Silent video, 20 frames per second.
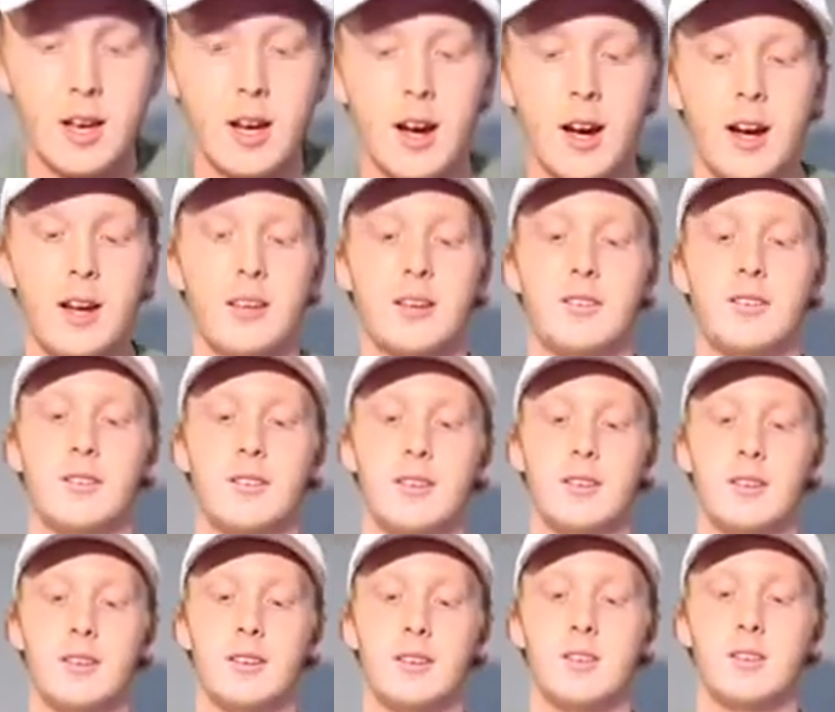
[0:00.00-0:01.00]
All right.
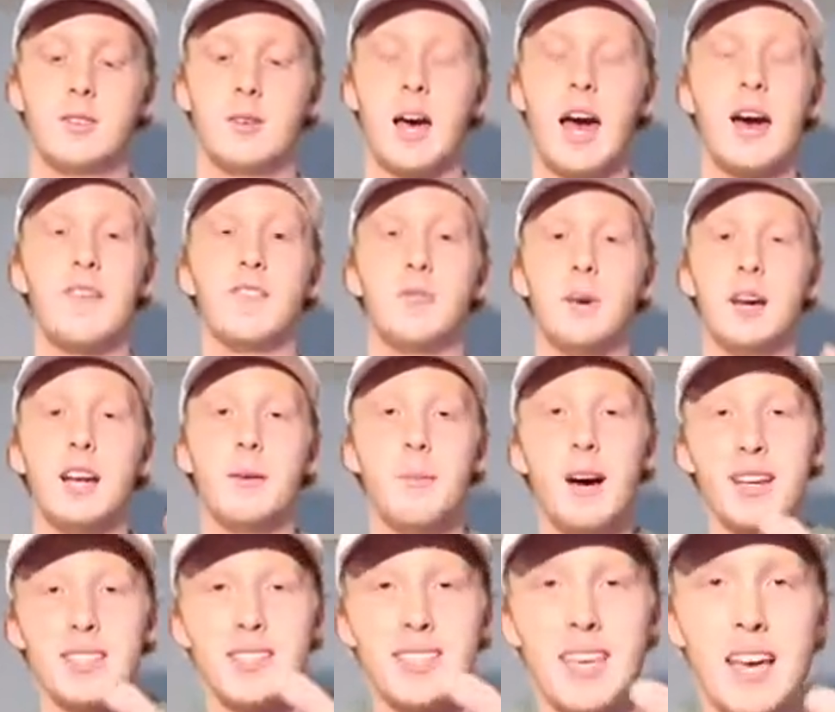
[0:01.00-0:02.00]
So I haven't
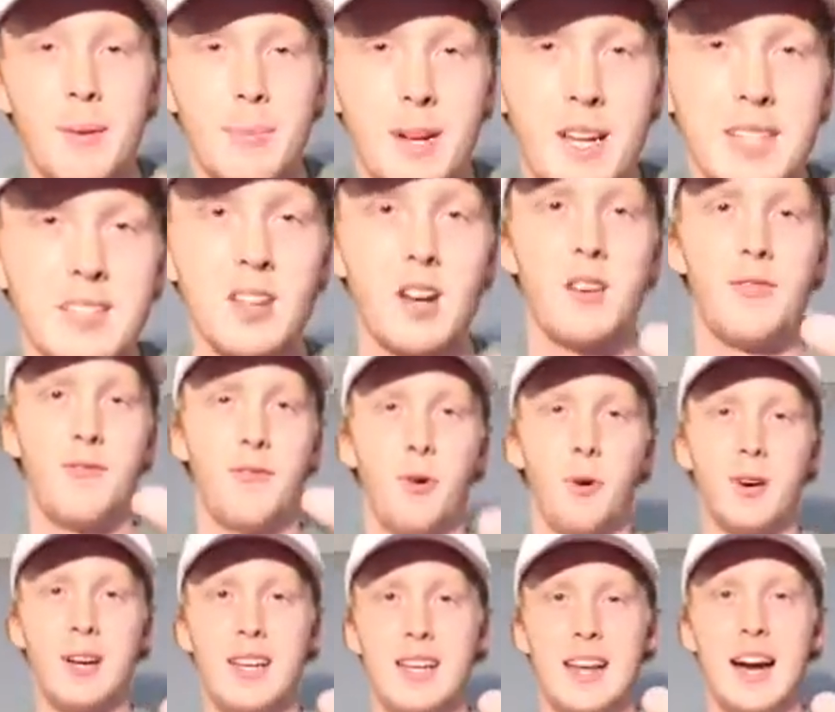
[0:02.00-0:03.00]
randomized it yet, but it's on
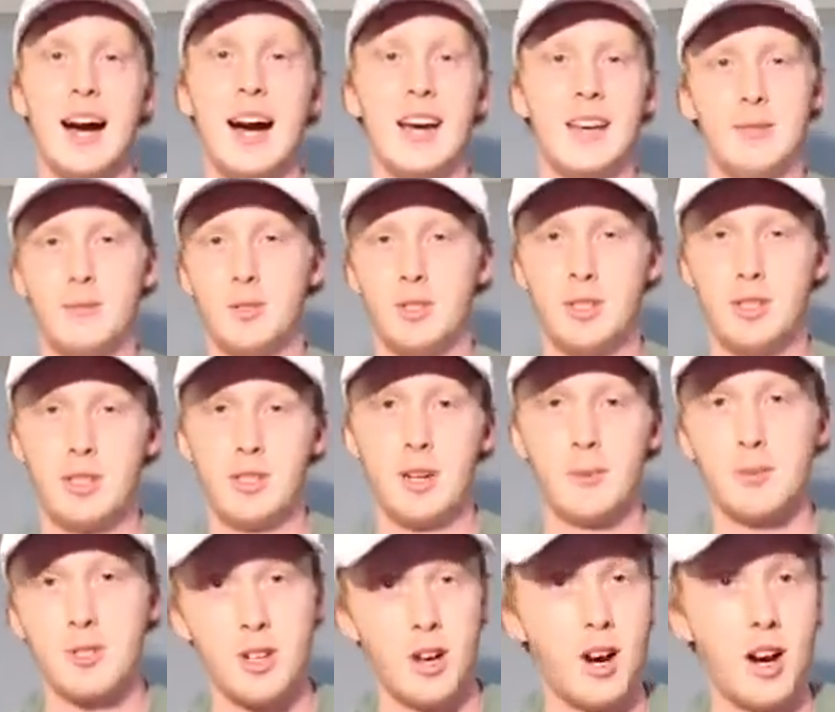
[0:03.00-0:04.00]
49, which
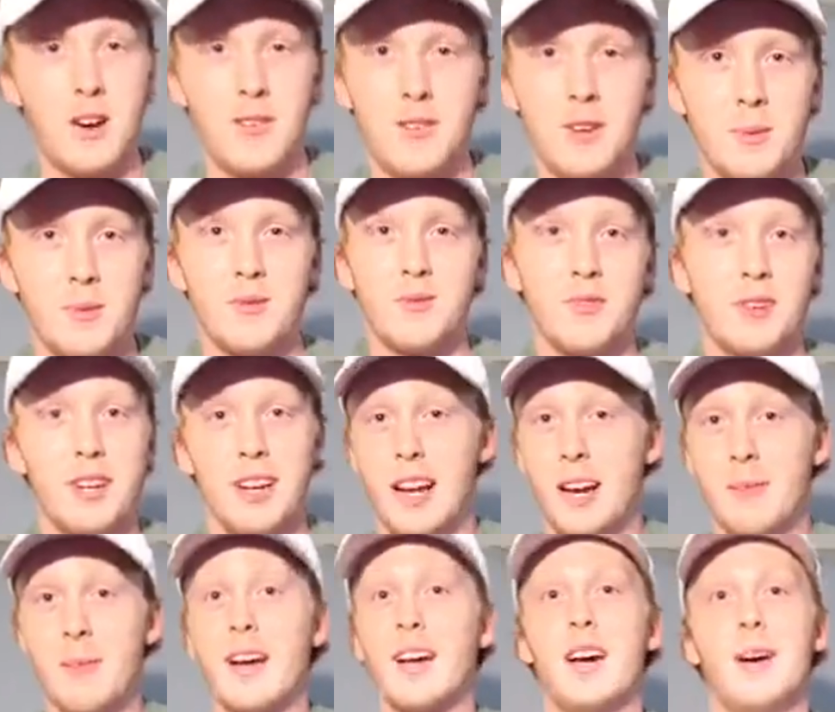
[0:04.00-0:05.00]
I'm sorry if you're number
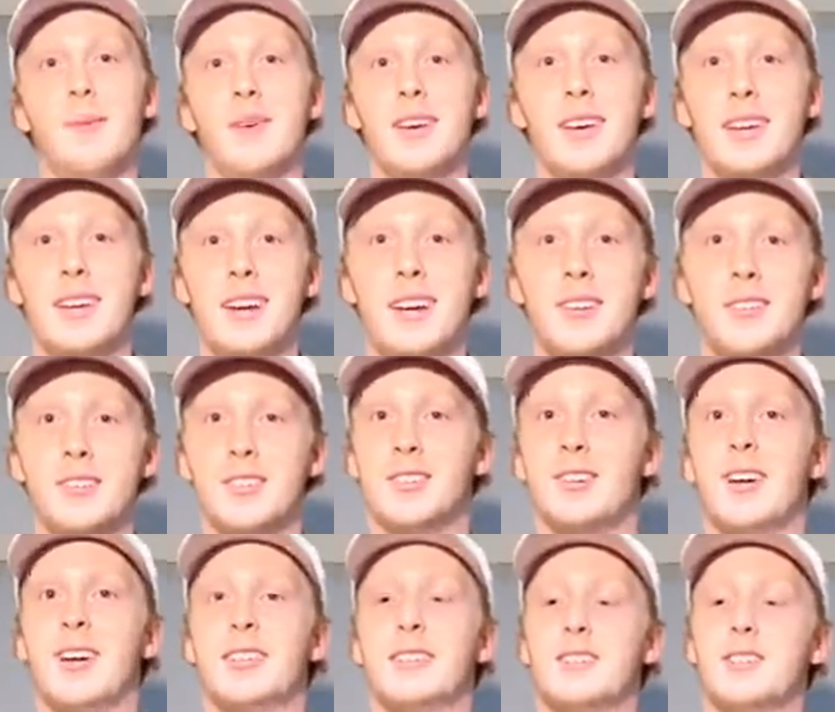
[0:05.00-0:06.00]
49, it might come again. I don't know
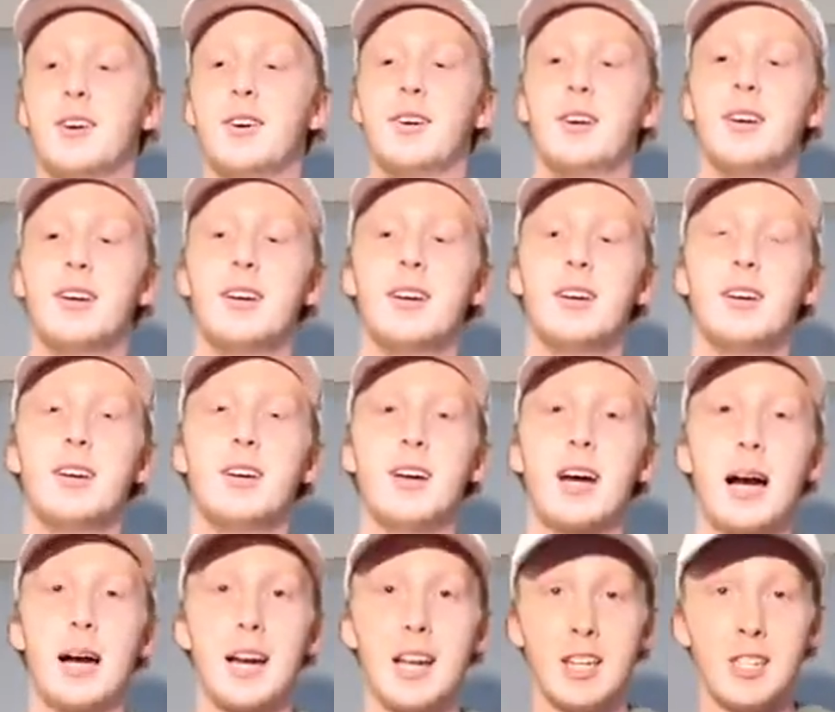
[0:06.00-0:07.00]
yet. So
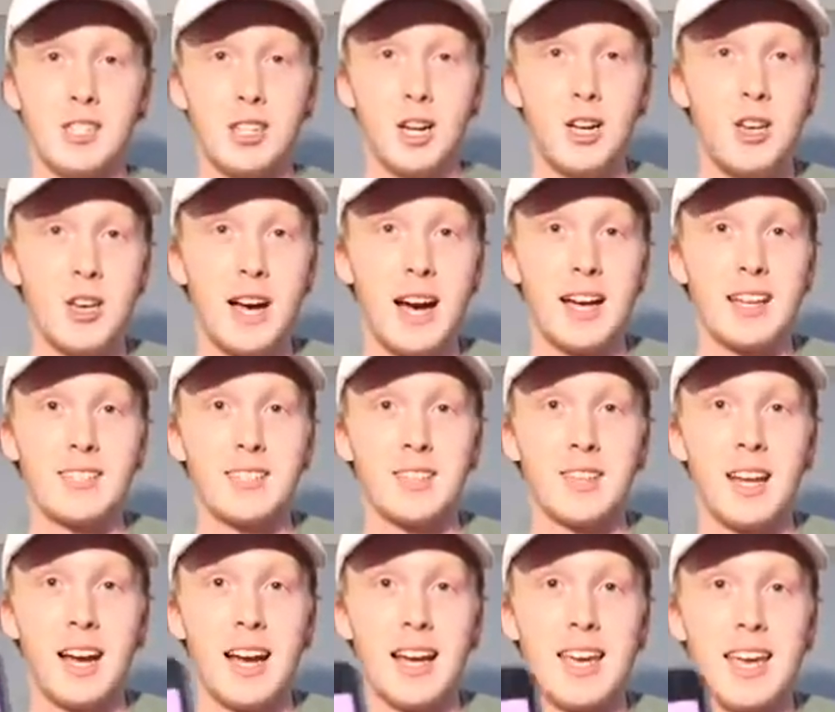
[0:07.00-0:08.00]
I'm gonna show you guys so
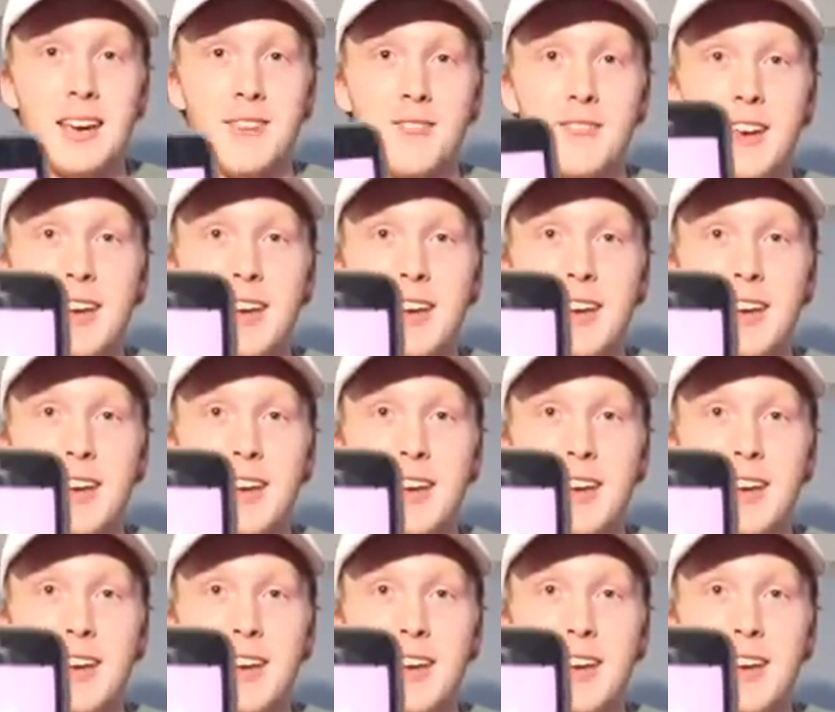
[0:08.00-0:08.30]
that I can't